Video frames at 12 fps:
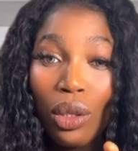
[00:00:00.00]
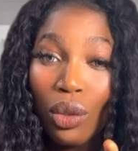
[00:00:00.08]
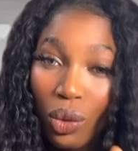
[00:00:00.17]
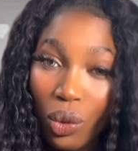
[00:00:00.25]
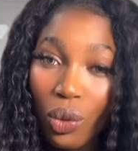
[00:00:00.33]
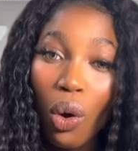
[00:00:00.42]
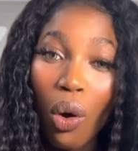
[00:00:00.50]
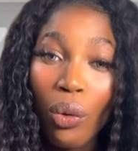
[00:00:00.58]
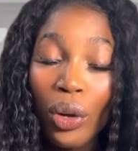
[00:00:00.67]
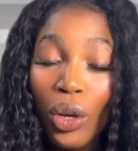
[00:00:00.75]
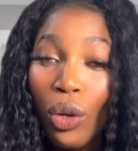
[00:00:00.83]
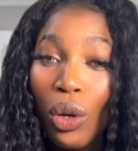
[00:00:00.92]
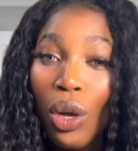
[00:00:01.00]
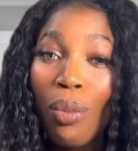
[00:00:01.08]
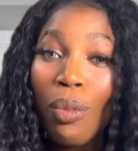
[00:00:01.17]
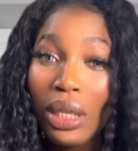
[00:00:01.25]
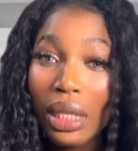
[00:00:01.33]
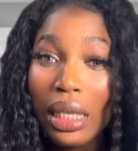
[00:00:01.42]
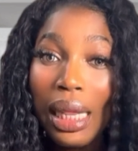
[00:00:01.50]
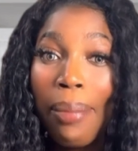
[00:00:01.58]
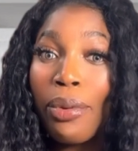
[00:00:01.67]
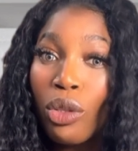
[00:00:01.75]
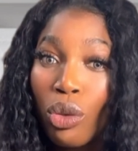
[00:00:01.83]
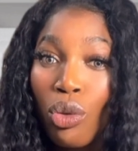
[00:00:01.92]
curriculum or syllabus
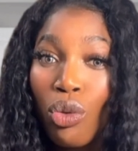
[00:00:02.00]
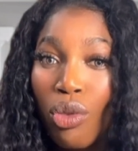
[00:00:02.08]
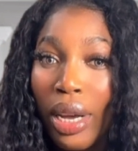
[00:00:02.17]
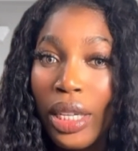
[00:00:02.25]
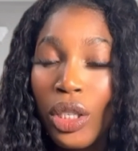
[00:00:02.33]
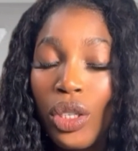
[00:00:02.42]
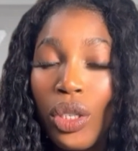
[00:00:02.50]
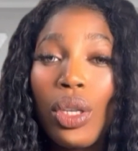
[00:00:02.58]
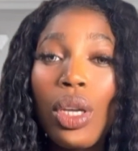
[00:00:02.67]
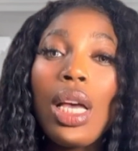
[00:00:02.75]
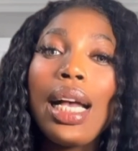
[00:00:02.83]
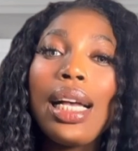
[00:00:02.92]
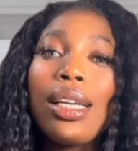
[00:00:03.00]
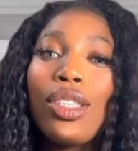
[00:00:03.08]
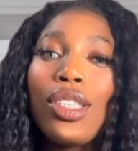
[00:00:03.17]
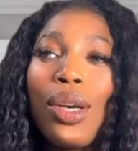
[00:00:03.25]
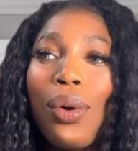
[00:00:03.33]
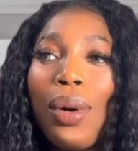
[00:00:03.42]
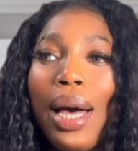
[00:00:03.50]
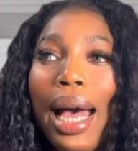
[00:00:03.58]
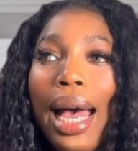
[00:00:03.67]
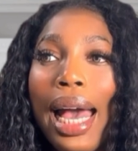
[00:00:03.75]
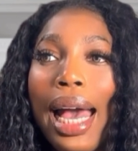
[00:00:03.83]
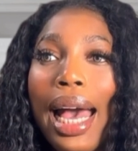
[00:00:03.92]
to train you. So
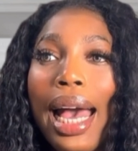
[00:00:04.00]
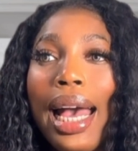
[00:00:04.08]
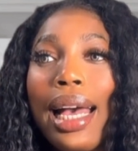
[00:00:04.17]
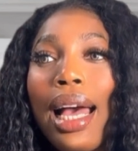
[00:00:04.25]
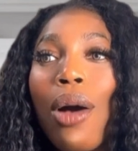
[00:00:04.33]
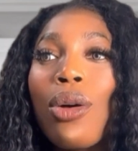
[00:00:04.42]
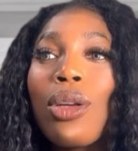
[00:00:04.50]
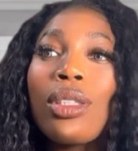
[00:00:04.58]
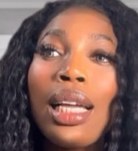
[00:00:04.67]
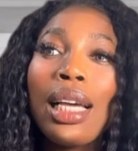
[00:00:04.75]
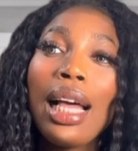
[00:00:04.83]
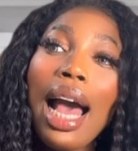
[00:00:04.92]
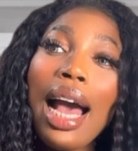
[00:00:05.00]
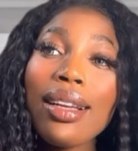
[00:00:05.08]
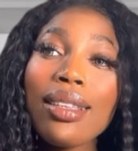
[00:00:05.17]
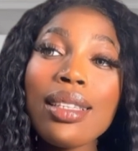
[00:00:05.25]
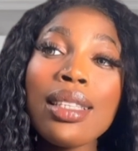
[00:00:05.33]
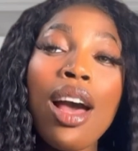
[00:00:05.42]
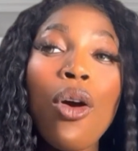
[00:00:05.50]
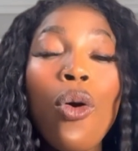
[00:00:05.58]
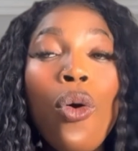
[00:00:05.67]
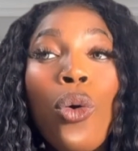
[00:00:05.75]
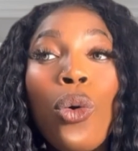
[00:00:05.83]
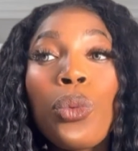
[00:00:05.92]
I was like asking her,
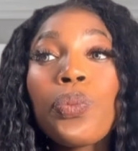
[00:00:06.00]
oh,